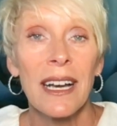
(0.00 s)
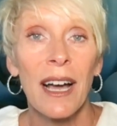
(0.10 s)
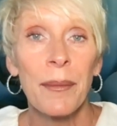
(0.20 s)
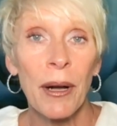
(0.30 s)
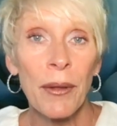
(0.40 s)

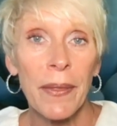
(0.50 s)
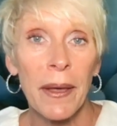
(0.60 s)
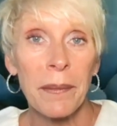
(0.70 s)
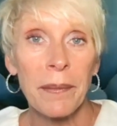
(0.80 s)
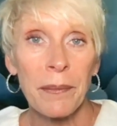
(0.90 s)
about
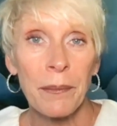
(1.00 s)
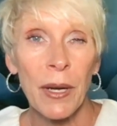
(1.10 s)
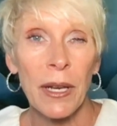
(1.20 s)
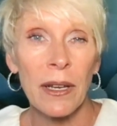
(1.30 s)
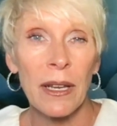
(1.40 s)
them.
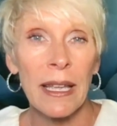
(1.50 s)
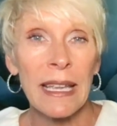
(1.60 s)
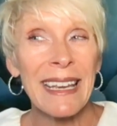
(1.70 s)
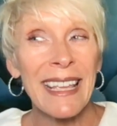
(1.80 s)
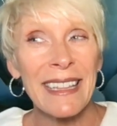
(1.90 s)
But
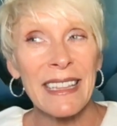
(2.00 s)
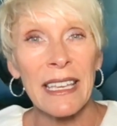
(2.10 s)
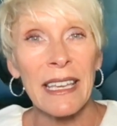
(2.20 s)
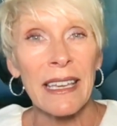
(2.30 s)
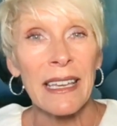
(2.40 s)

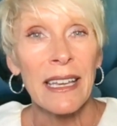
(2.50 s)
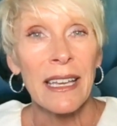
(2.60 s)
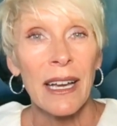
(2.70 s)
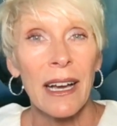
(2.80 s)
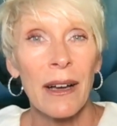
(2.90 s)
innately,
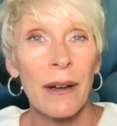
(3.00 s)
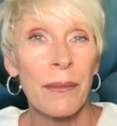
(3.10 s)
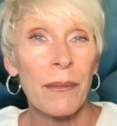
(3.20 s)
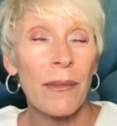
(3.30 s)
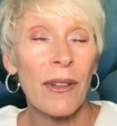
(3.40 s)

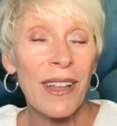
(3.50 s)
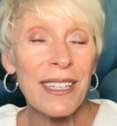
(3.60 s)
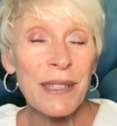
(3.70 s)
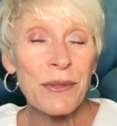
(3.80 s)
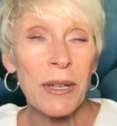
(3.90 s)
a lot of
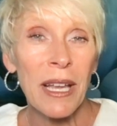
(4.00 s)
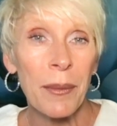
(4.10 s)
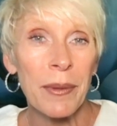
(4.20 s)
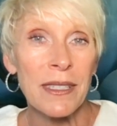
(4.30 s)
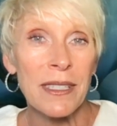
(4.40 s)
times what
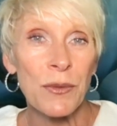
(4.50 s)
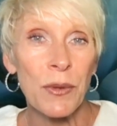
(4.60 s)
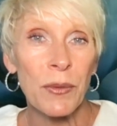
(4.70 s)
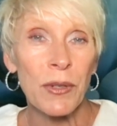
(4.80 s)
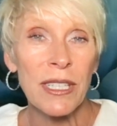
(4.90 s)
happens is
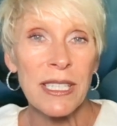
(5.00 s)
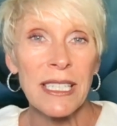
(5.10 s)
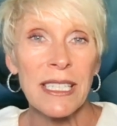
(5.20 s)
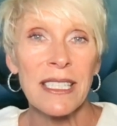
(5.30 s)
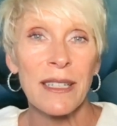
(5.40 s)
when we're
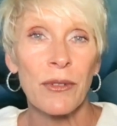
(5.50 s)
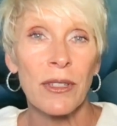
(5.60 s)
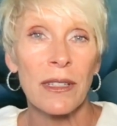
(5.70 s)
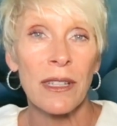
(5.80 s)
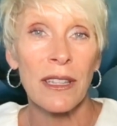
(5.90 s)
listening to
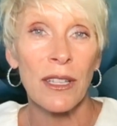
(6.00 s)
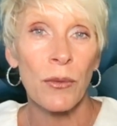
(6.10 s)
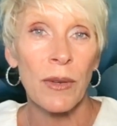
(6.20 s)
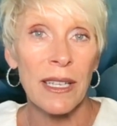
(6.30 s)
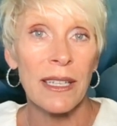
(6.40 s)
someone that
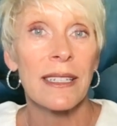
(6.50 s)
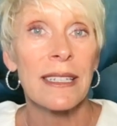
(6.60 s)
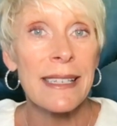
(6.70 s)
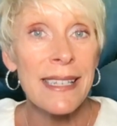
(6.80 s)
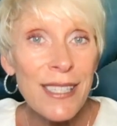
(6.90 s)
we
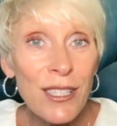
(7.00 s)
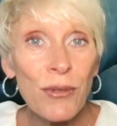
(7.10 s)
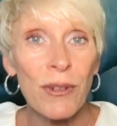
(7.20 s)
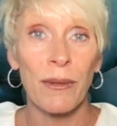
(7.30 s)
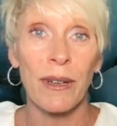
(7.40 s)

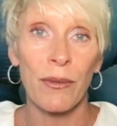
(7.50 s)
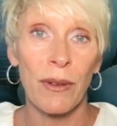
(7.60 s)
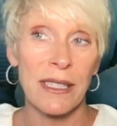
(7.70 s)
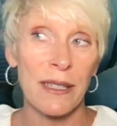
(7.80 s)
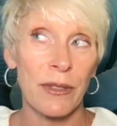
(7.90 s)
disagree with,
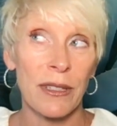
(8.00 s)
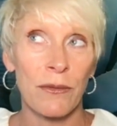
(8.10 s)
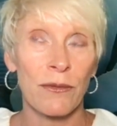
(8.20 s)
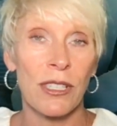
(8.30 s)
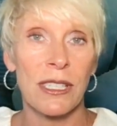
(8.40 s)
right? Someone that
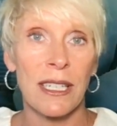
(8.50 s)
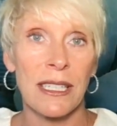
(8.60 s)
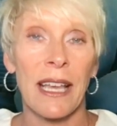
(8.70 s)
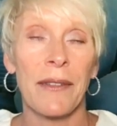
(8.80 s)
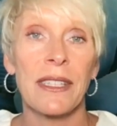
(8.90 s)
just
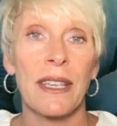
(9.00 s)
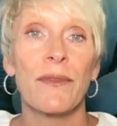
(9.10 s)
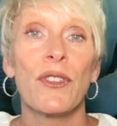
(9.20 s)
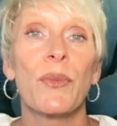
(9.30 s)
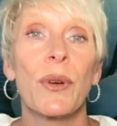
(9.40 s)
doesn't have the same
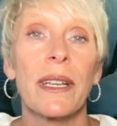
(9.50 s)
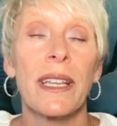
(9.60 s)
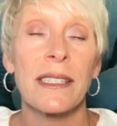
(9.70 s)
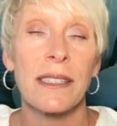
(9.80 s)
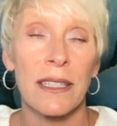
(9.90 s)
viewpoint
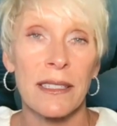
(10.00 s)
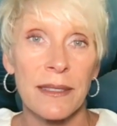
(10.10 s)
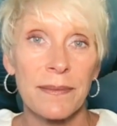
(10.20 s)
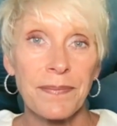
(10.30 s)
as us,